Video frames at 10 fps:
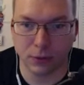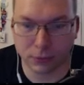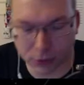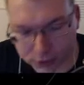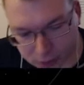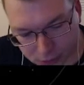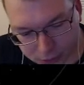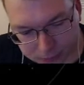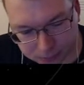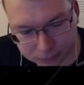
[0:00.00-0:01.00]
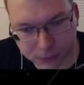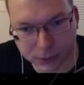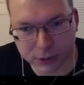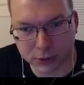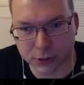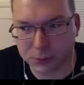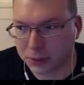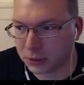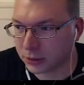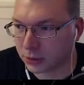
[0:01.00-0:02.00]
Very slowly. But let's go ahead
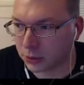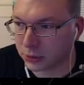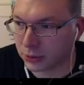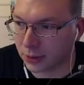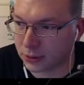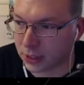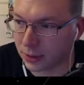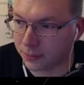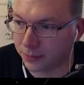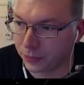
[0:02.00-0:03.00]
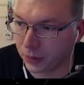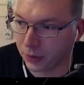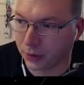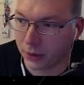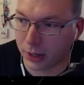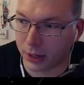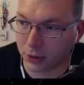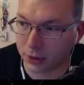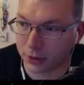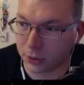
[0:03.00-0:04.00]
and slow down time. You're
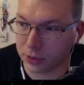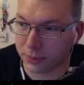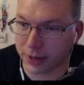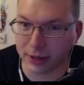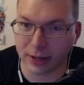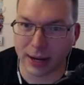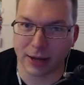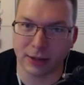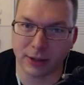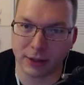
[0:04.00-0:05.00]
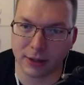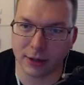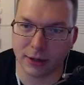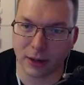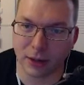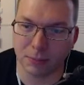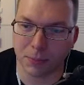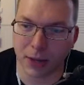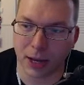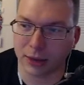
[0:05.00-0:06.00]
going to totally make it. Yeah,
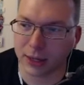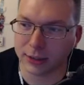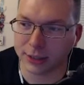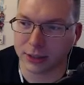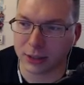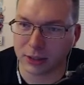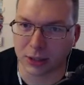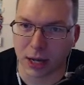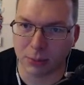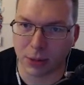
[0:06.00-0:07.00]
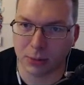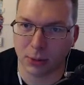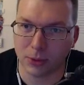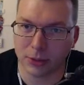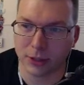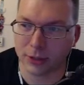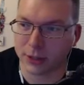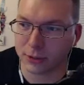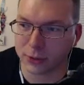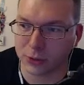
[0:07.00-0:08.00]
I think at least the top probably will, as long as
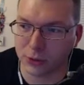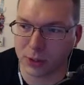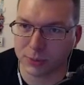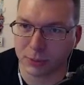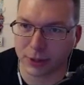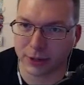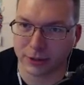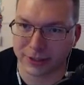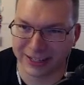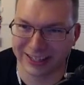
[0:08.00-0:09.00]
I don't screw up something else.